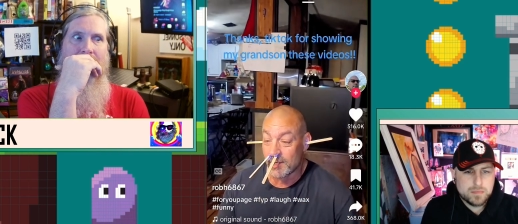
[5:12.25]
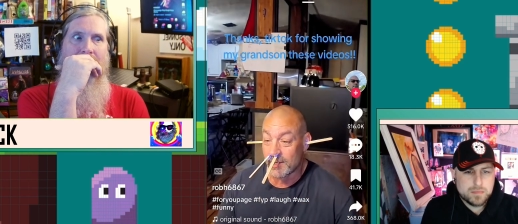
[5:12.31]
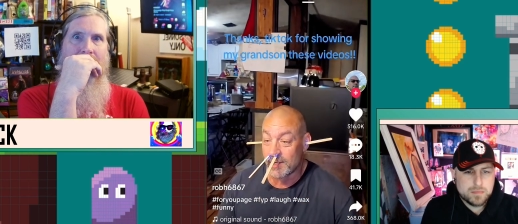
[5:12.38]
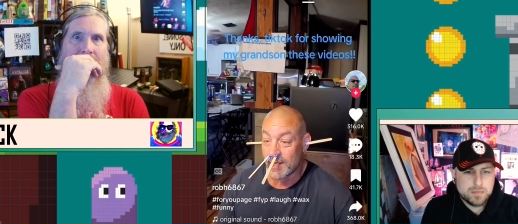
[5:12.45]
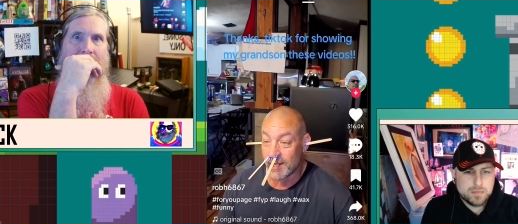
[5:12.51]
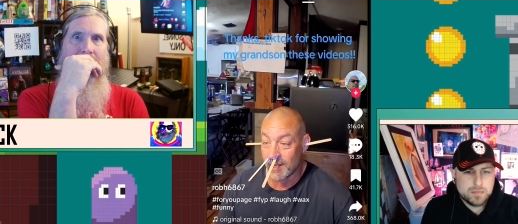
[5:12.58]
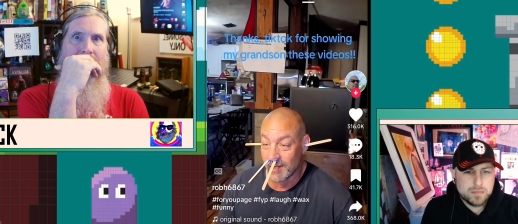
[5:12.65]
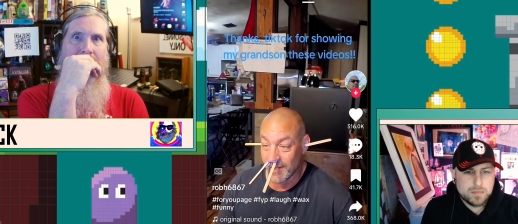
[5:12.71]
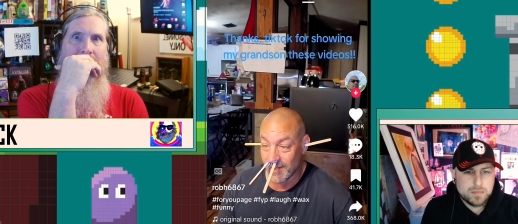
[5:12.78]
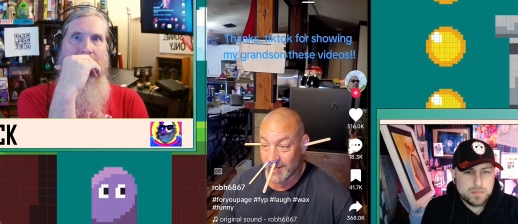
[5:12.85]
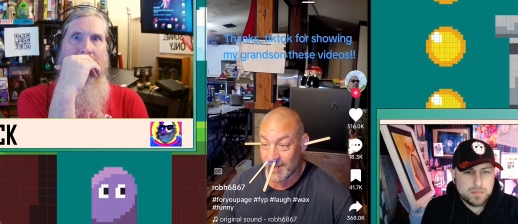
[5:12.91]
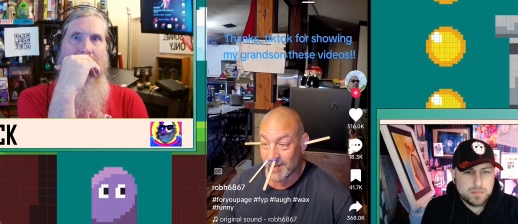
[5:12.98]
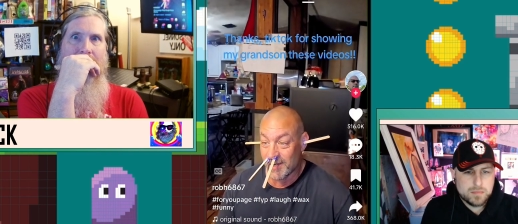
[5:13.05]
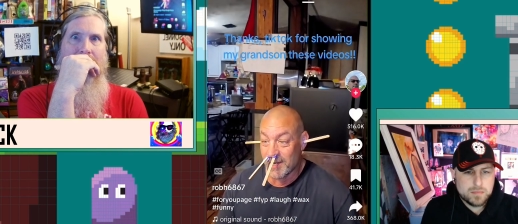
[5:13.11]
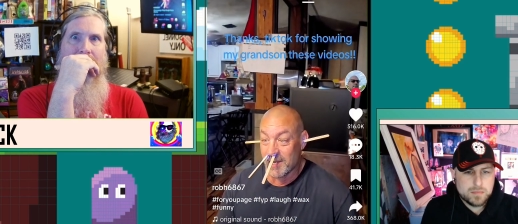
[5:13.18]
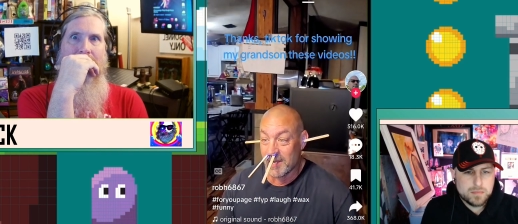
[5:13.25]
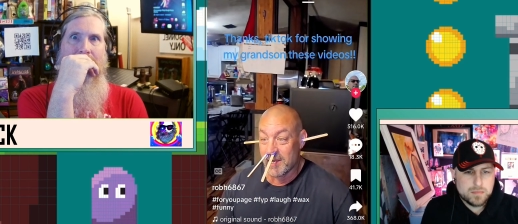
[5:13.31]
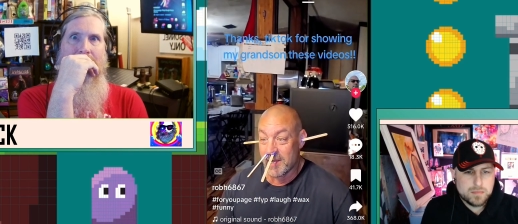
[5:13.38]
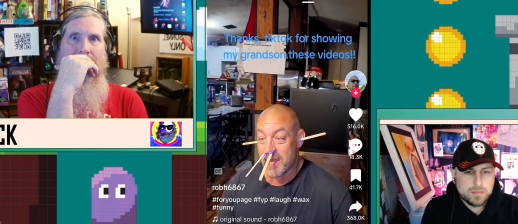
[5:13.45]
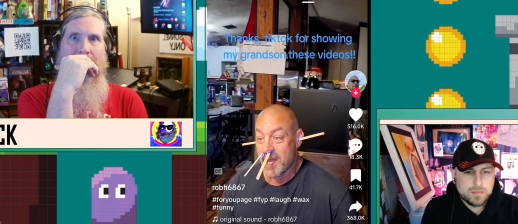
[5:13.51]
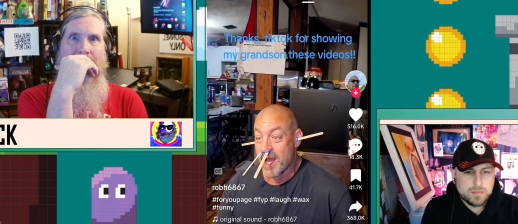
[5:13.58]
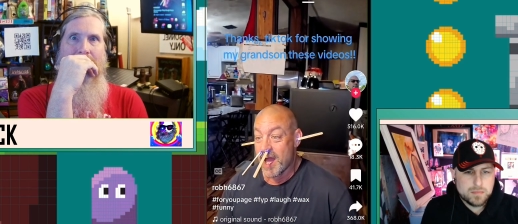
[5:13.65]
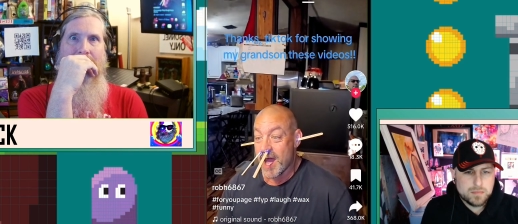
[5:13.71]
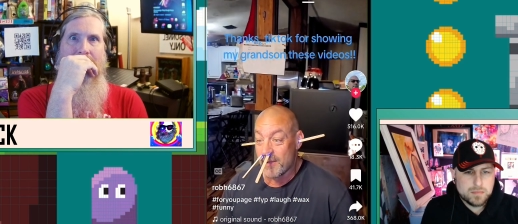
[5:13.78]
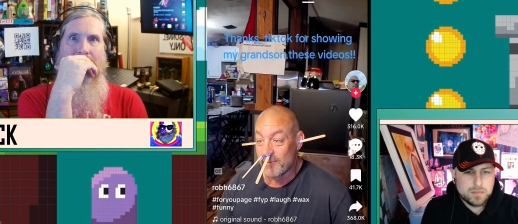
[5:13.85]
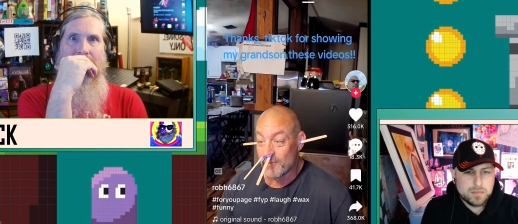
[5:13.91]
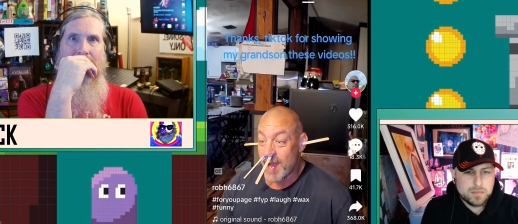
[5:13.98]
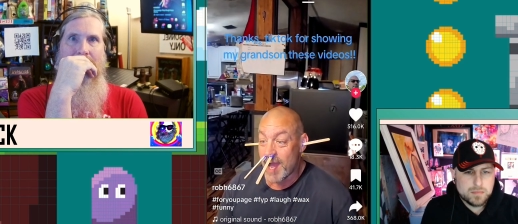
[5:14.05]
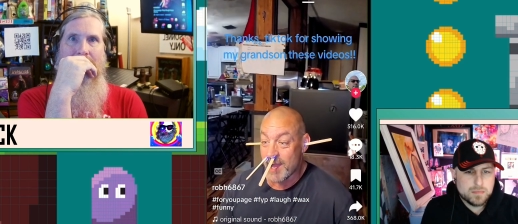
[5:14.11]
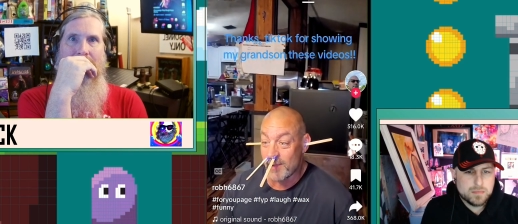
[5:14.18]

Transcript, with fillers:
Speaker 1: do we want to do the ears or the nose first?